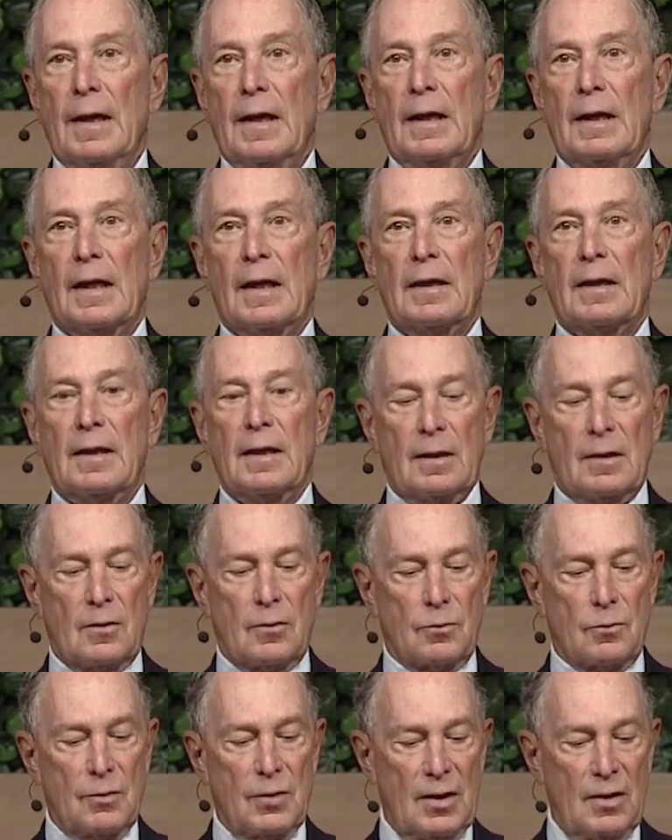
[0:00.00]
And I think
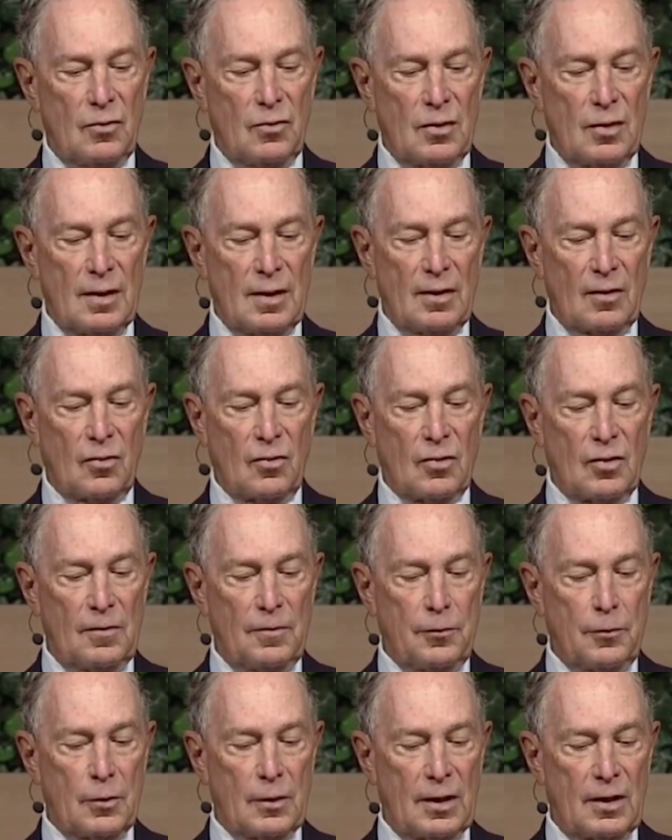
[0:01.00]
the reason that
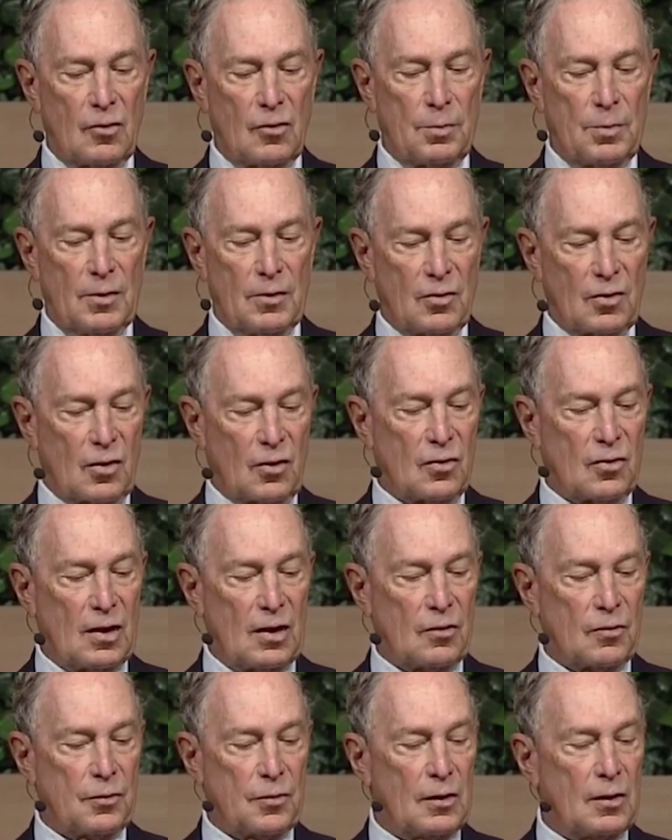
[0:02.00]
C40 has been
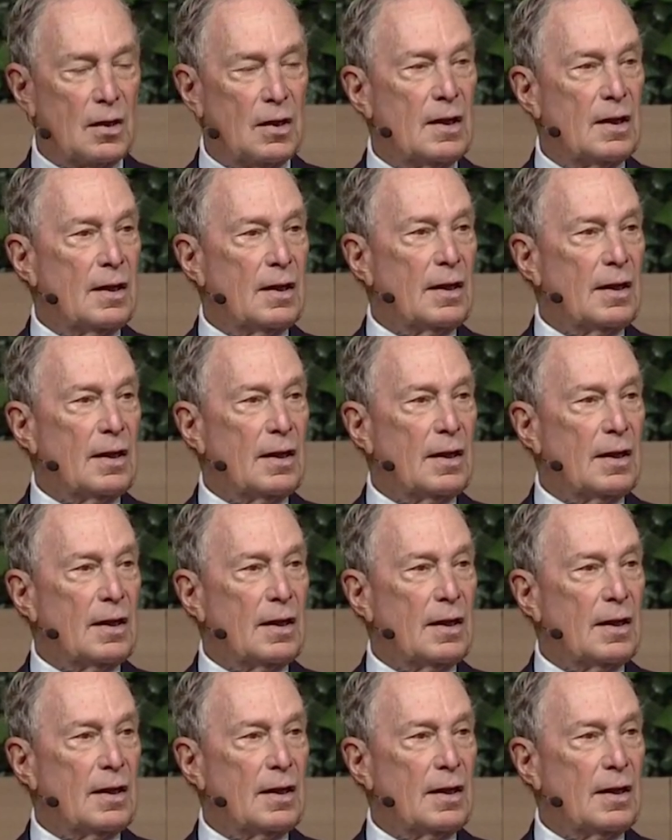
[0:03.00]
successful